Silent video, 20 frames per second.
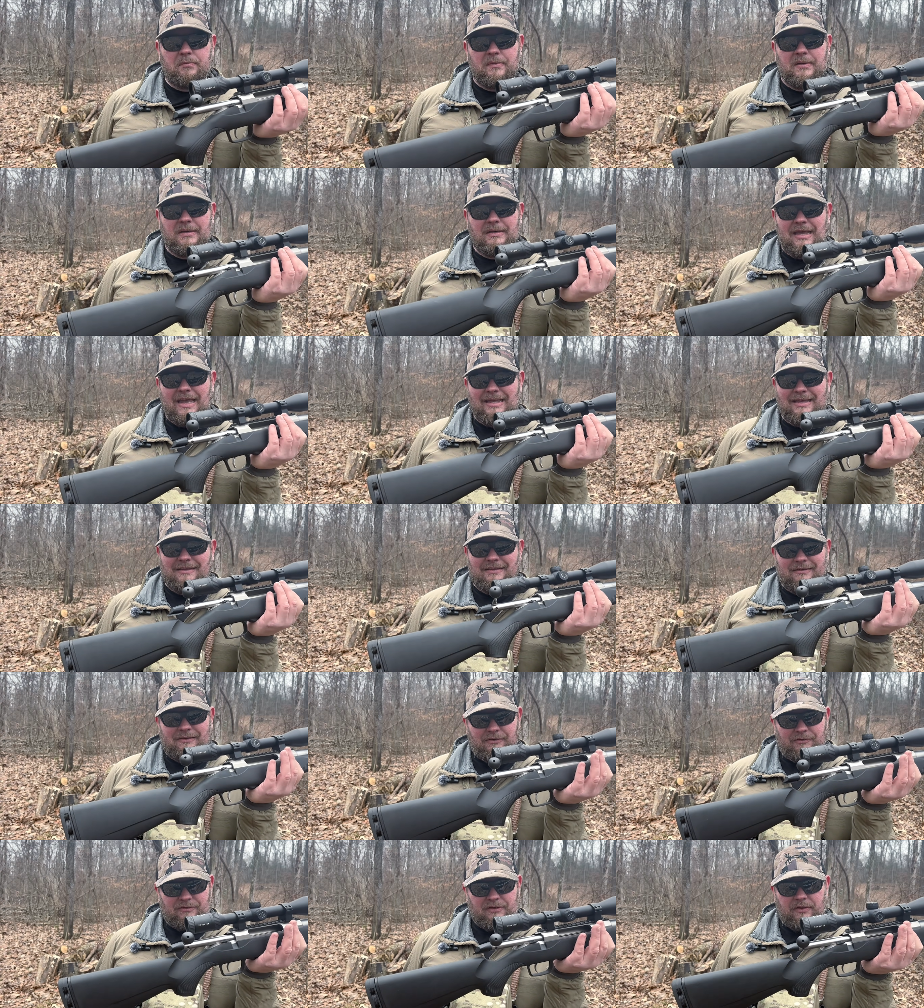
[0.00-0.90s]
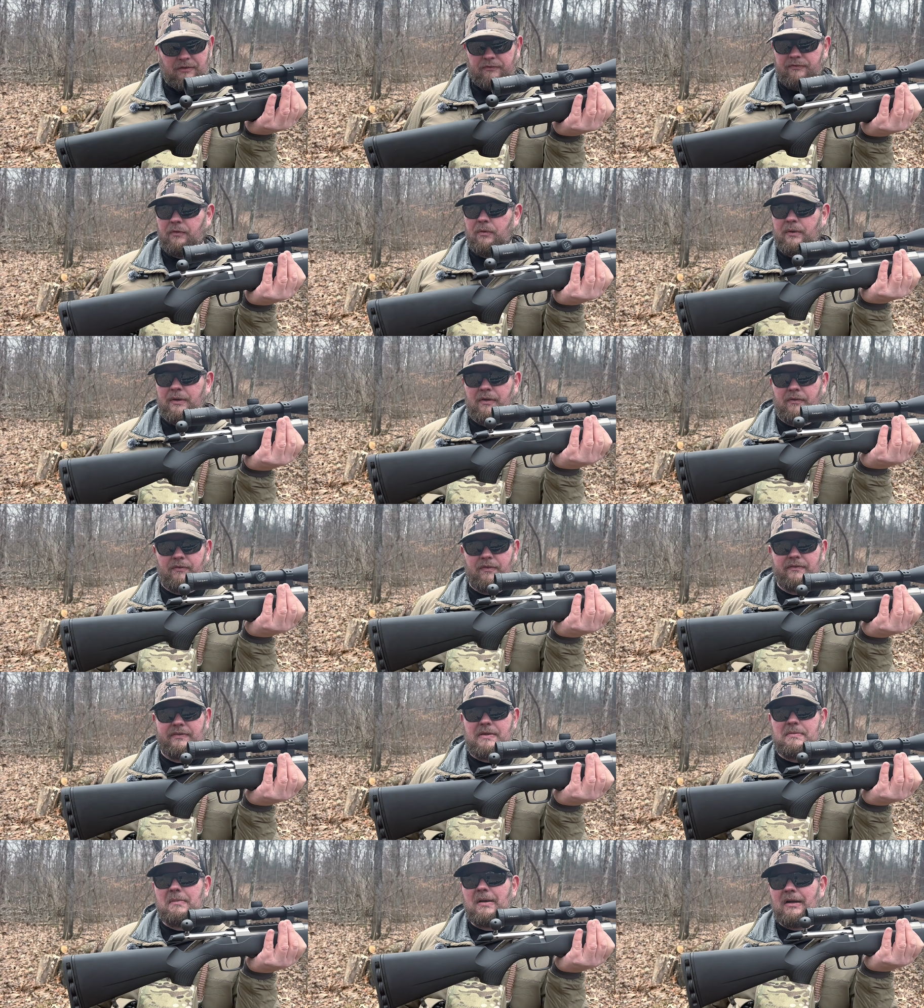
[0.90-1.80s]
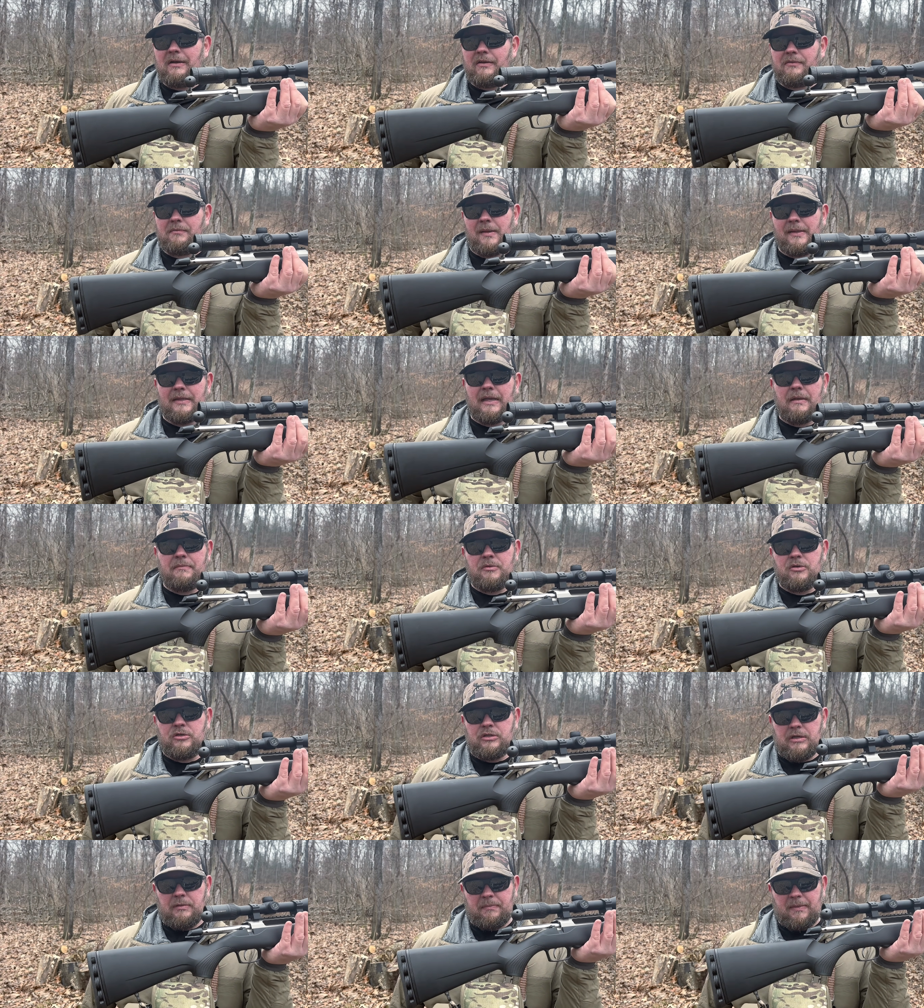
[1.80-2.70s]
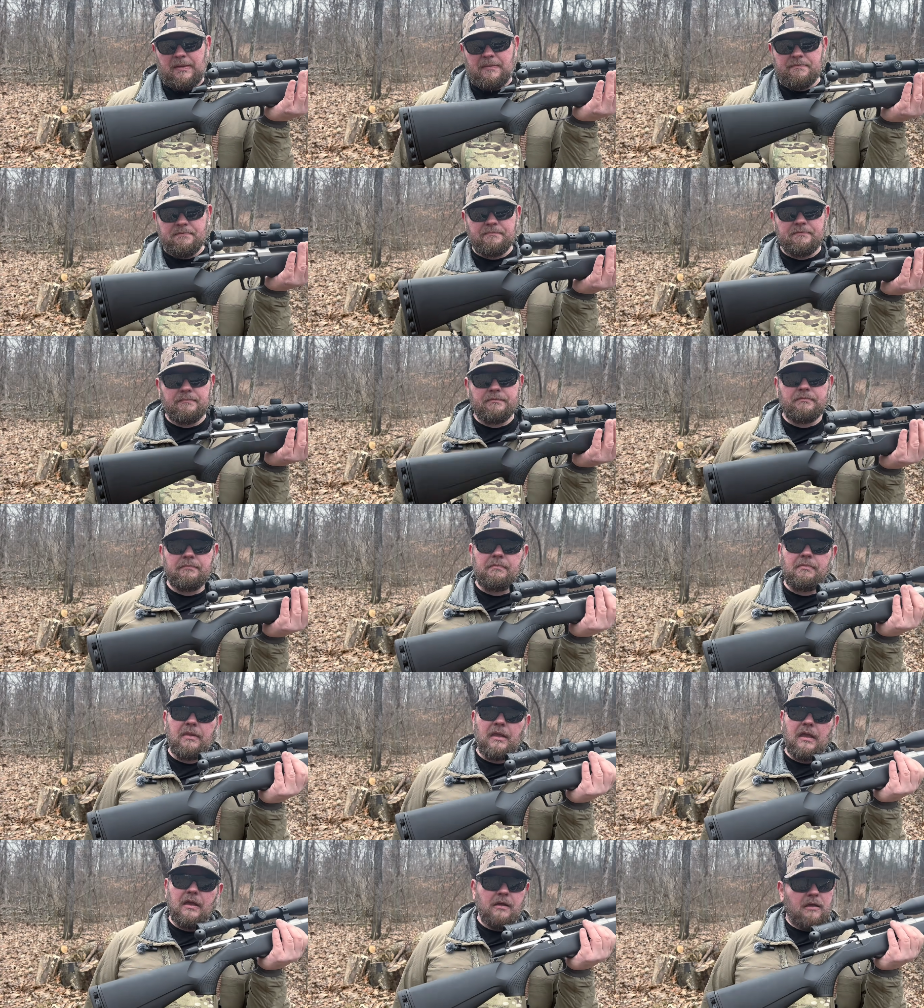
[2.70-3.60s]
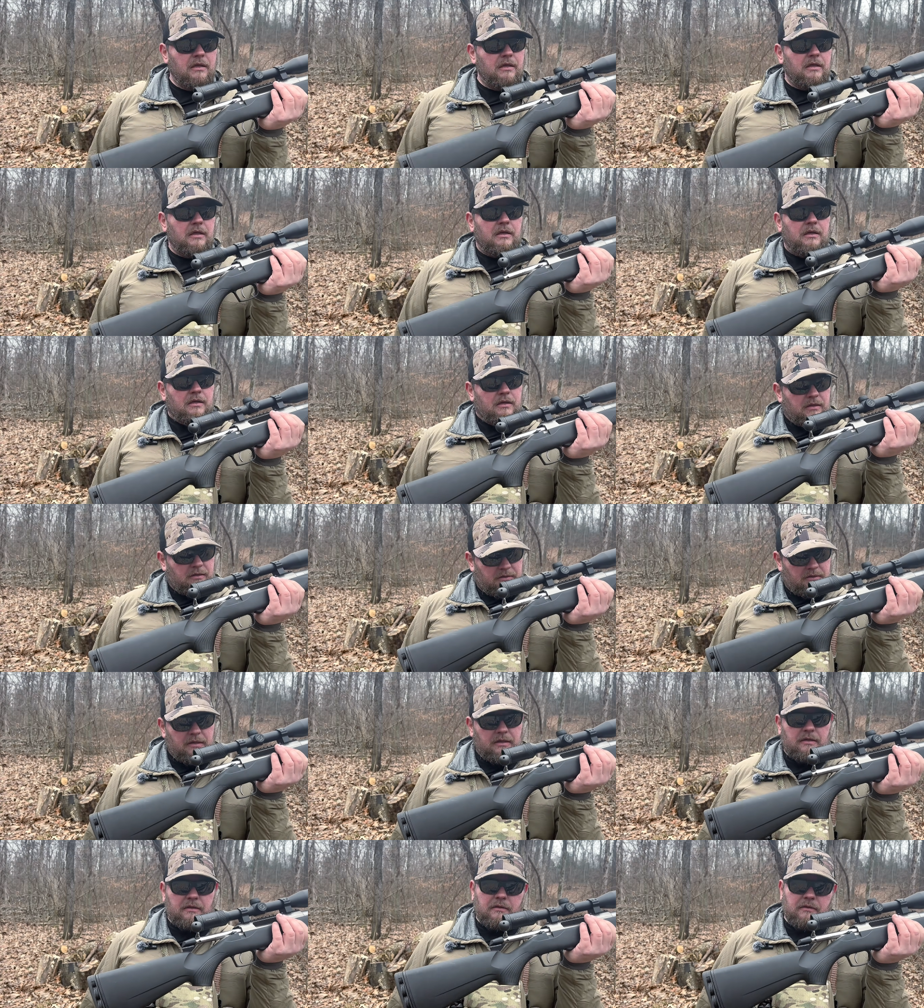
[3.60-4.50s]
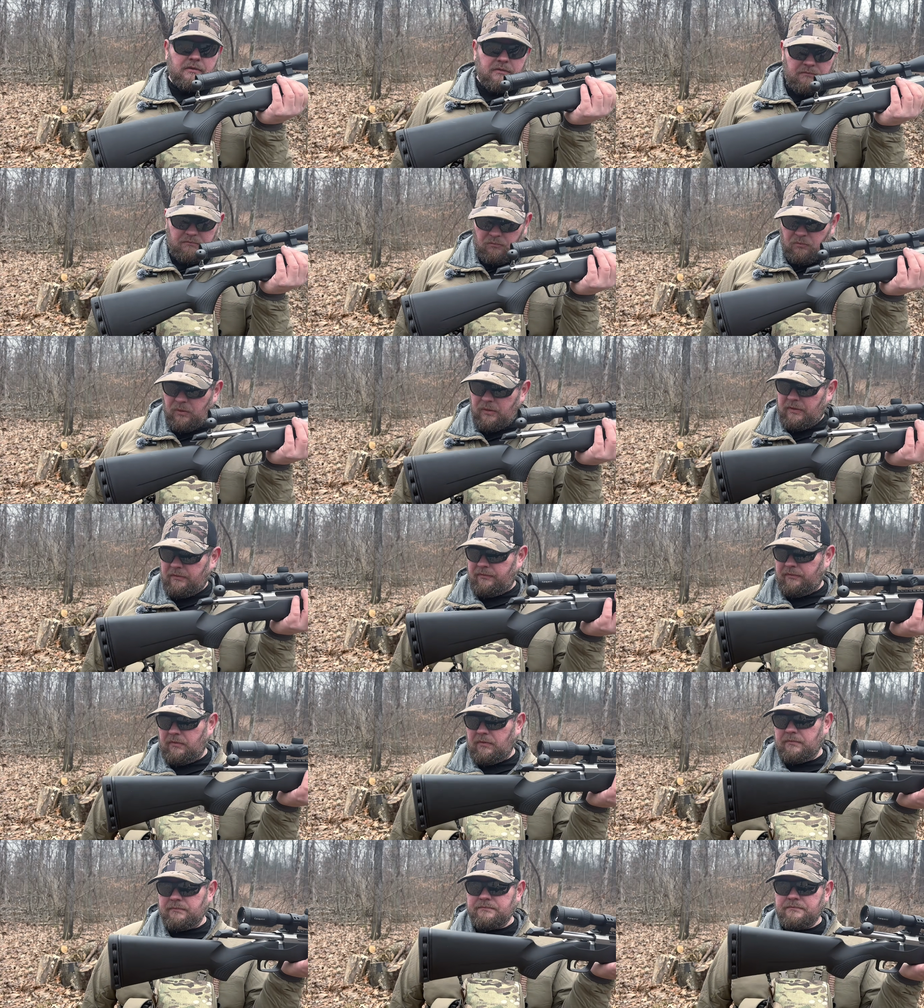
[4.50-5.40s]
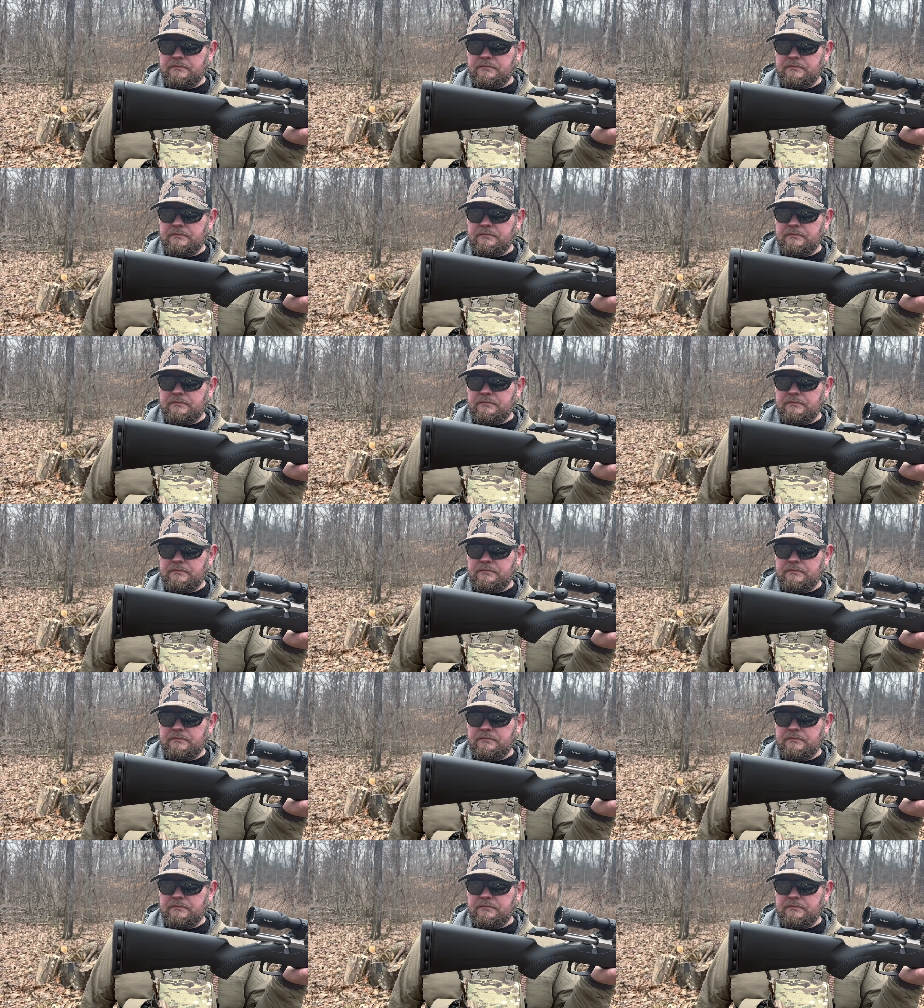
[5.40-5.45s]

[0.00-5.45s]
But hey, there's another $40 or $50 by the time you ship it. Yeah, wonderful.